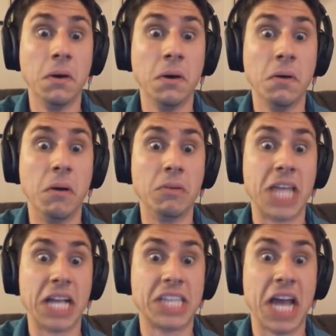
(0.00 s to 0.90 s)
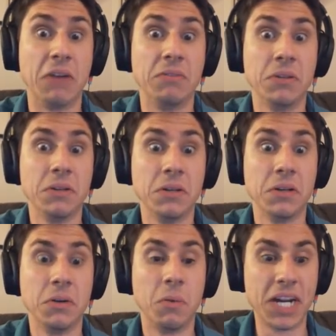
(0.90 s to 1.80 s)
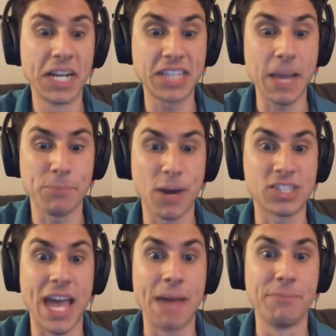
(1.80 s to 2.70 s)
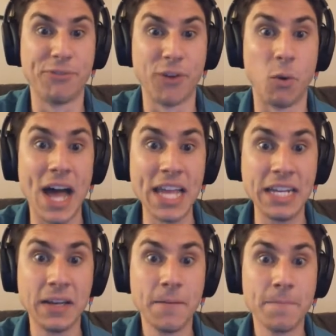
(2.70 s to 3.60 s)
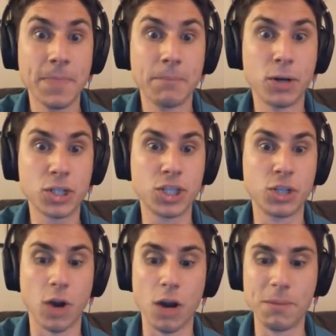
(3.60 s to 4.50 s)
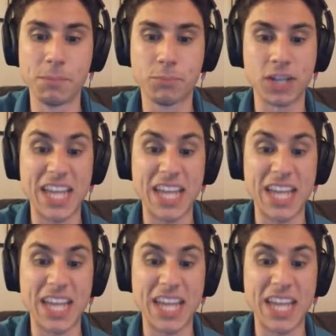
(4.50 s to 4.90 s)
What was that sound? What did it say? Press M for what? Push the door open, press